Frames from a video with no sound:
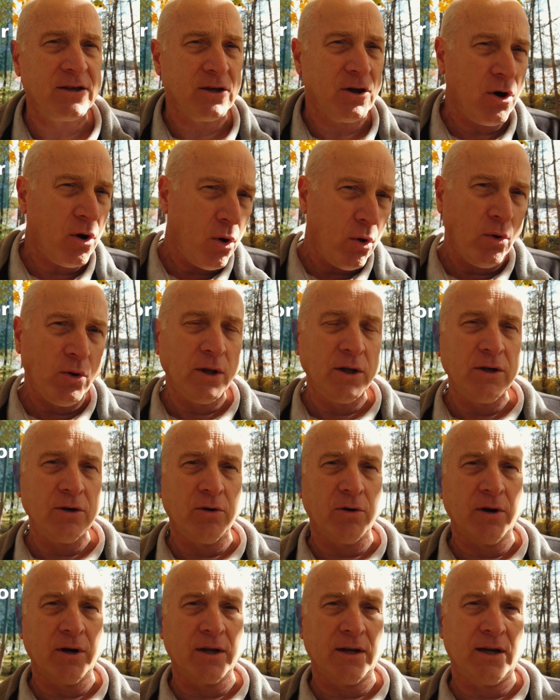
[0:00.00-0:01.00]
the only
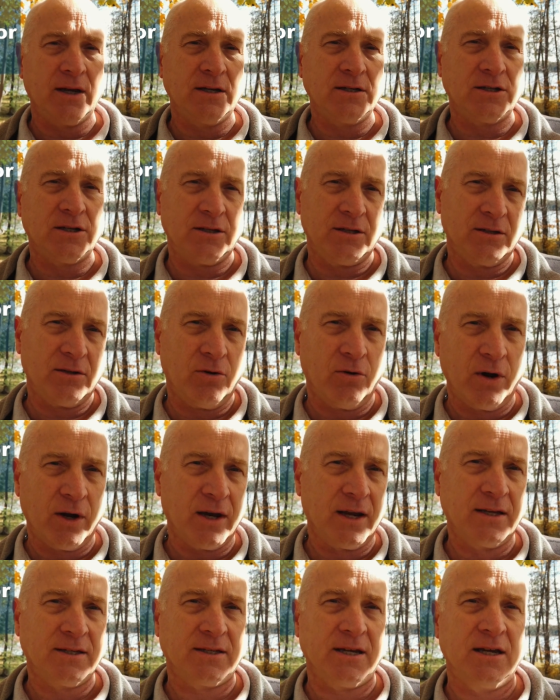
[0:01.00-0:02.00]

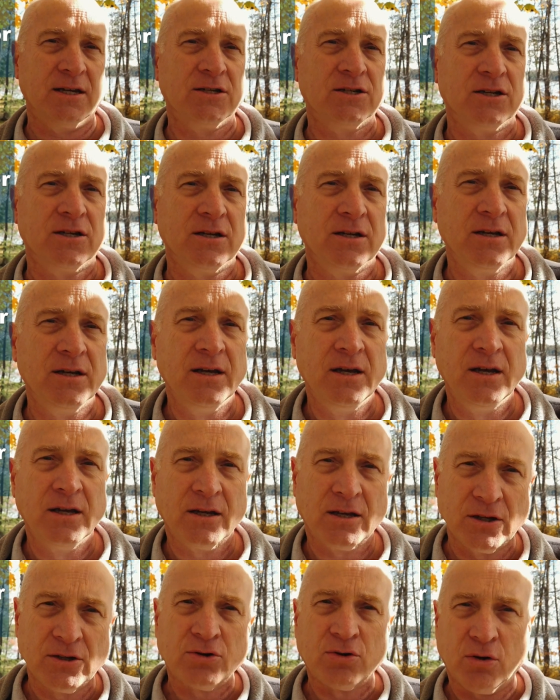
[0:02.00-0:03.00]
organization
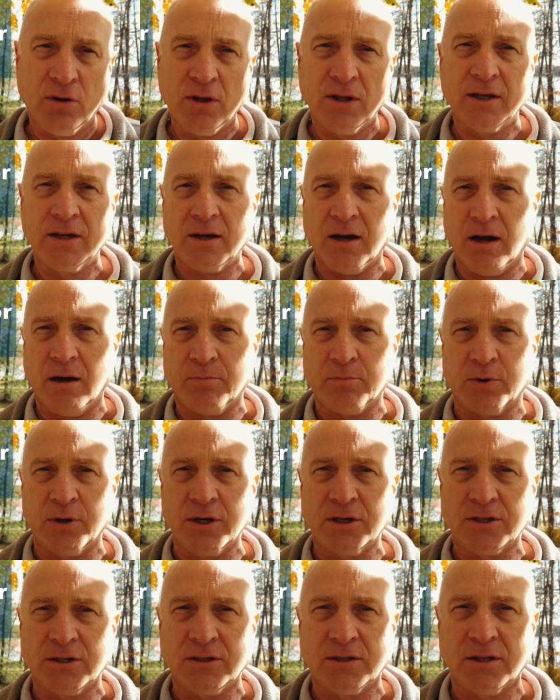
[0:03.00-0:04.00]
controlling
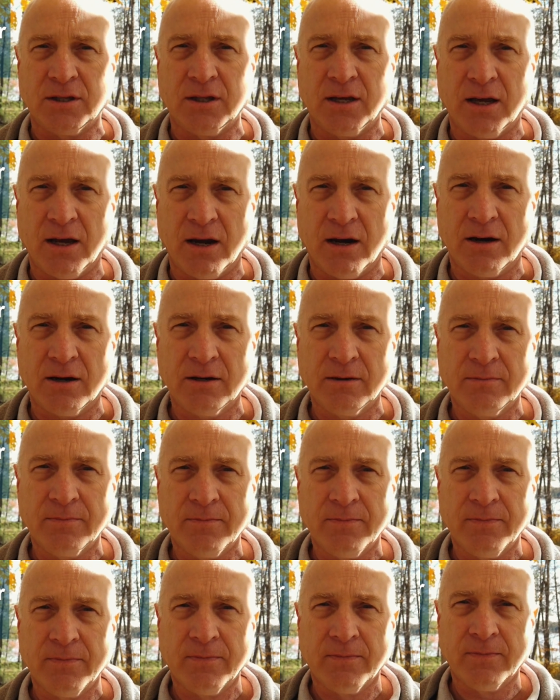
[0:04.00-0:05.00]
operations in the air?
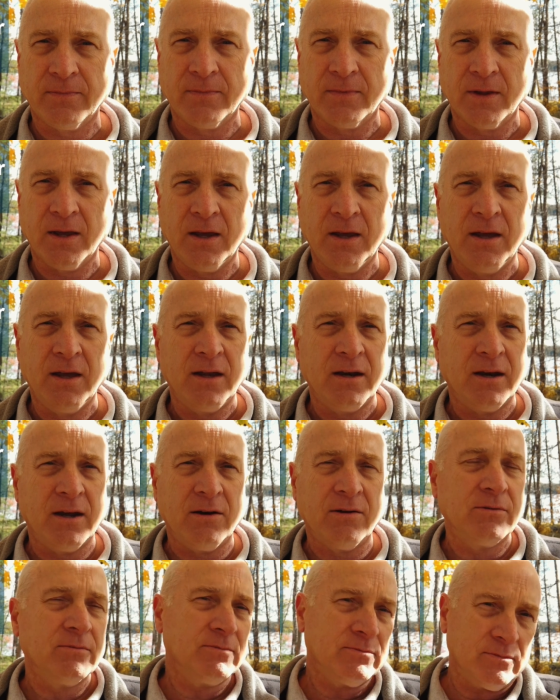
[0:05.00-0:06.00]

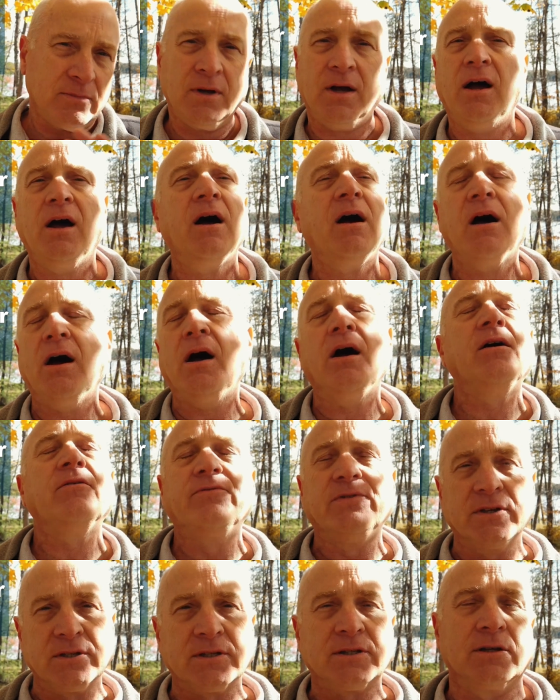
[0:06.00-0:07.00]
Now,
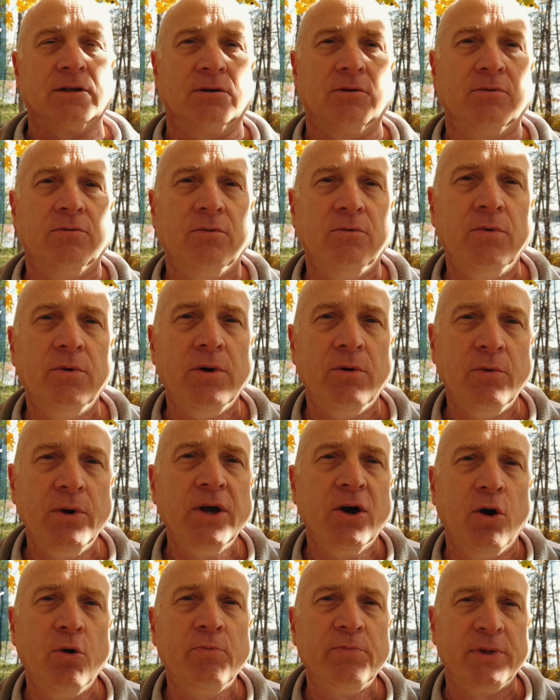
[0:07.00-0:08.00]
obviously,
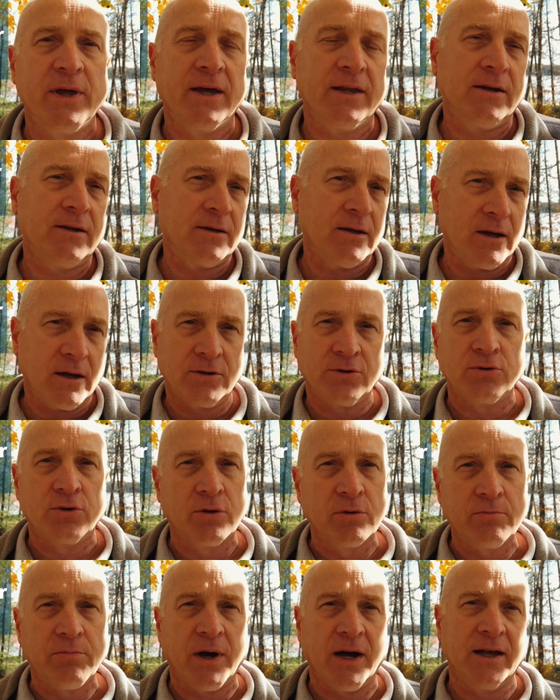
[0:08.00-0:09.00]
we hope that a
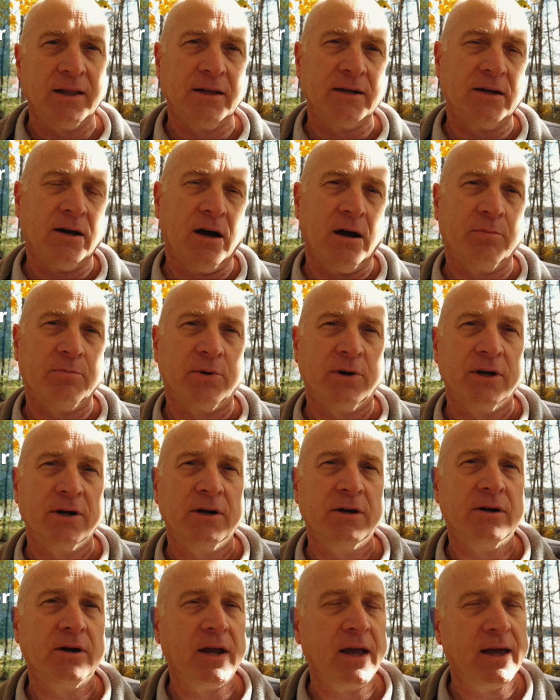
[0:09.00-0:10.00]
drone pilot
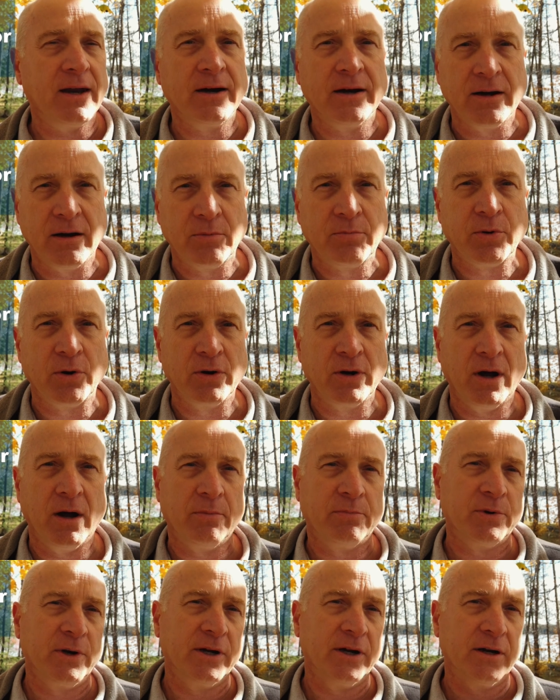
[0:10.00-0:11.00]
operator and an airport
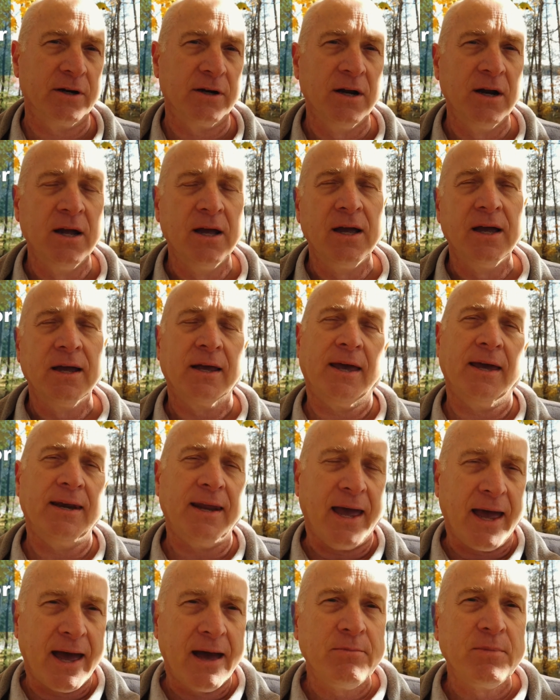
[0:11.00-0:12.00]
operator
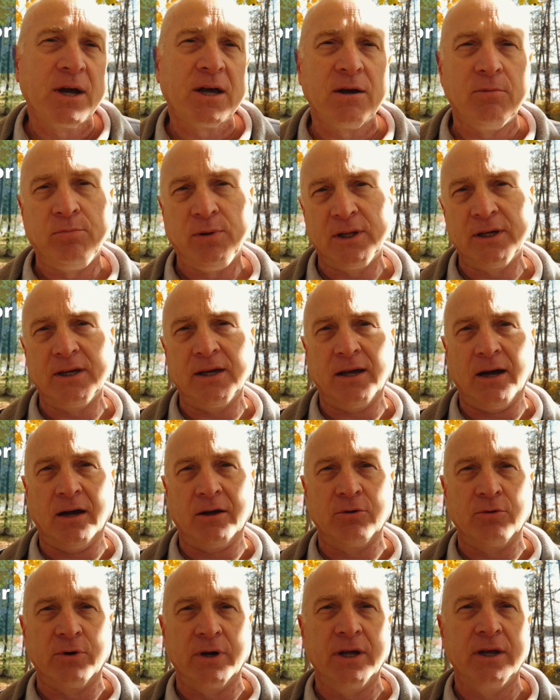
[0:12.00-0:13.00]
can amicably
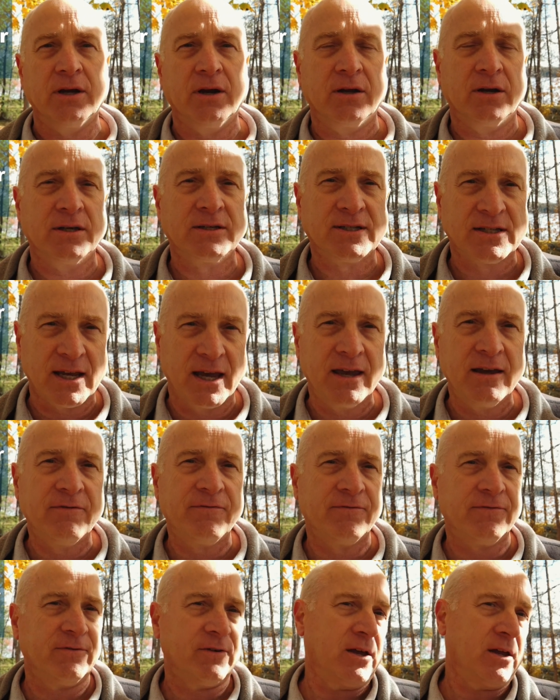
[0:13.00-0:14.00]
agree on a
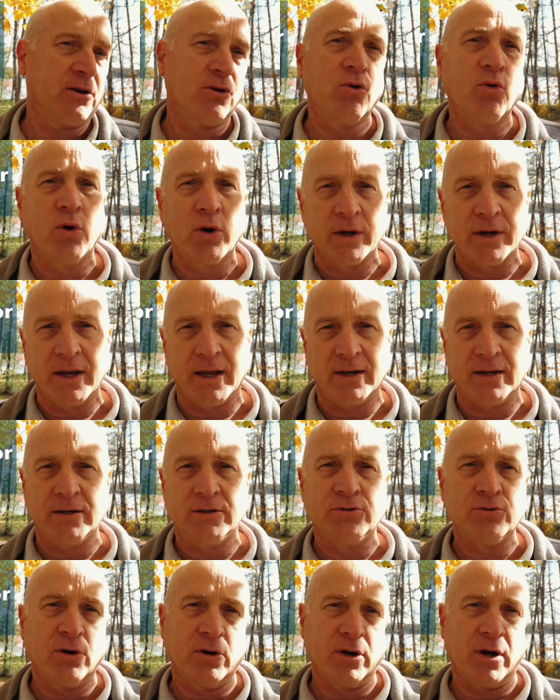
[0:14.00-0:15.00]
safe and
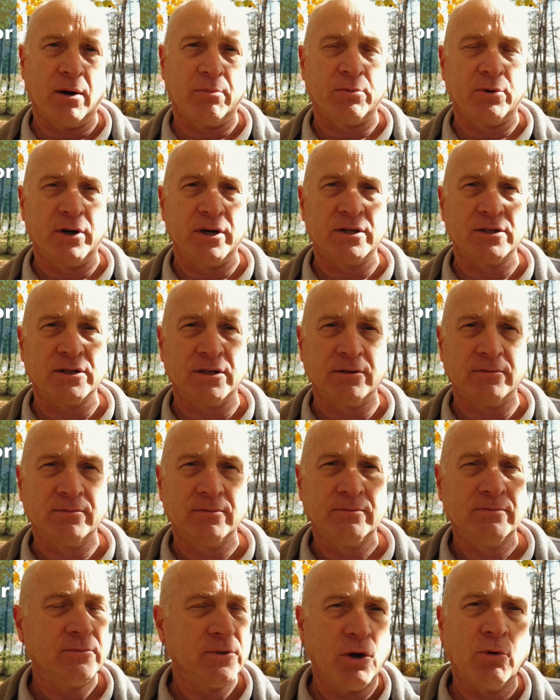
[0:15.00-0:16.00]
coordinated drone operation.
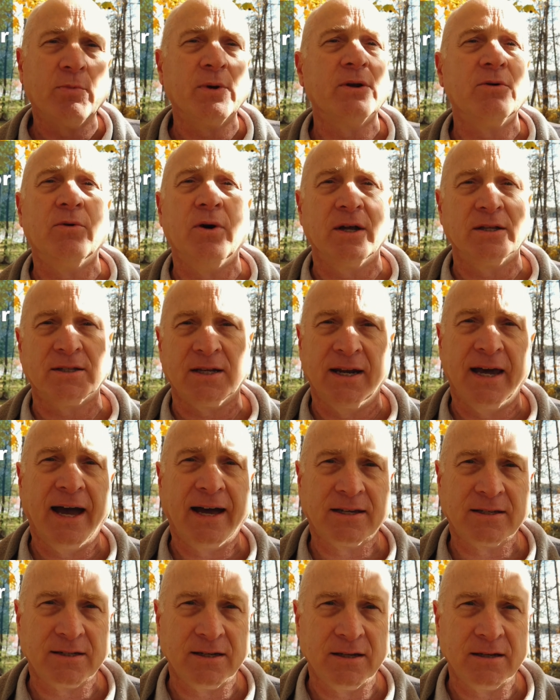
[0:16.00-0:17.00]
Nobody wants an
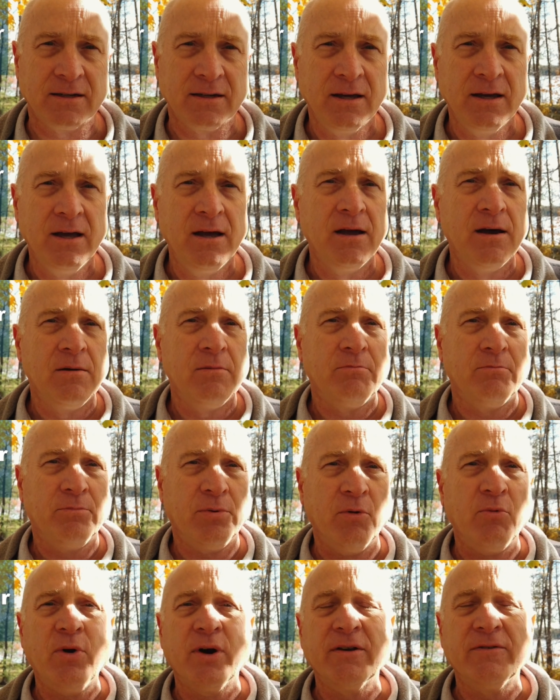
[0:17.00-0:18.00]
accident.
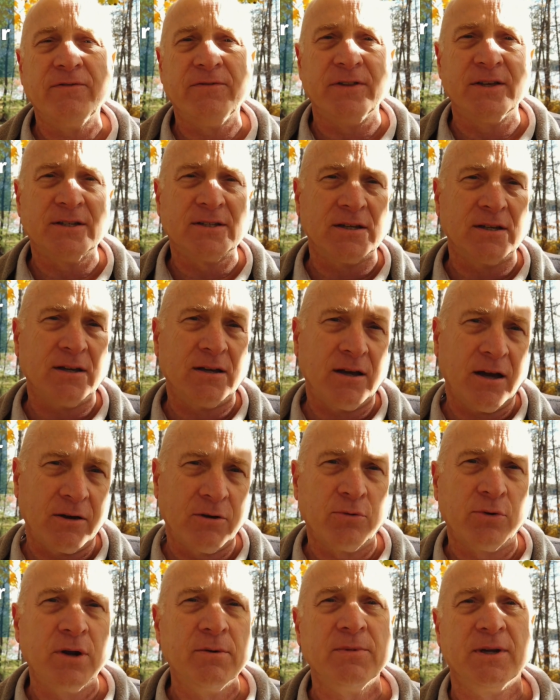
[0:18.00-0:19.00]
But what if this
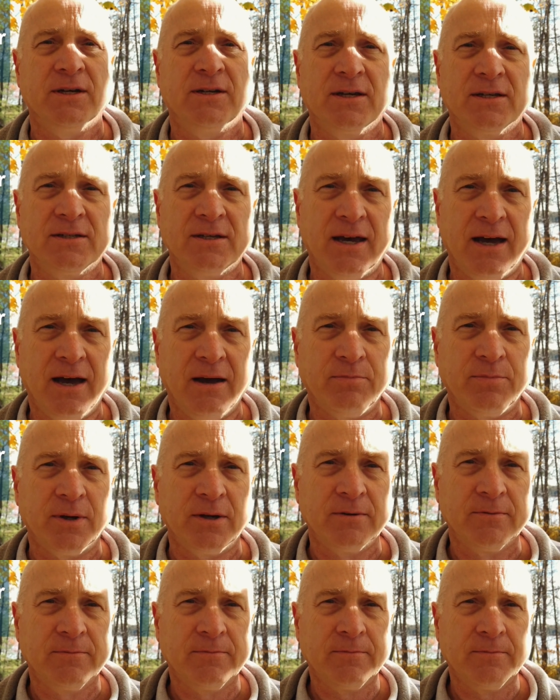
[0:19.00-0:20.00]
agreement doesn't
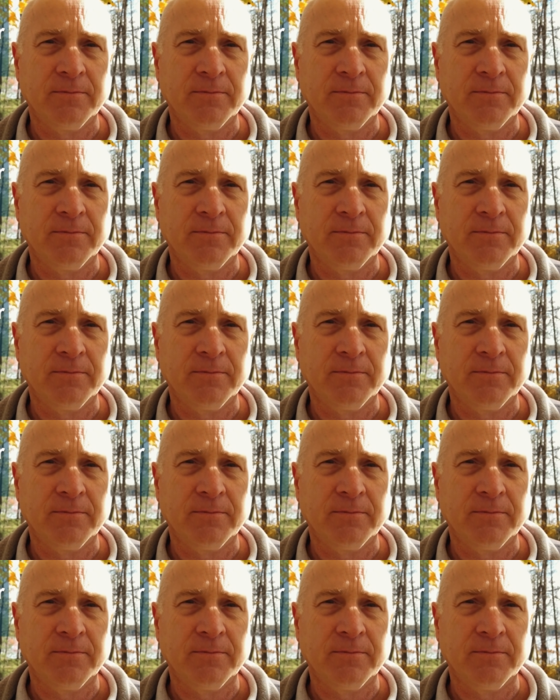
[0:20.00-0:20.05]
happen?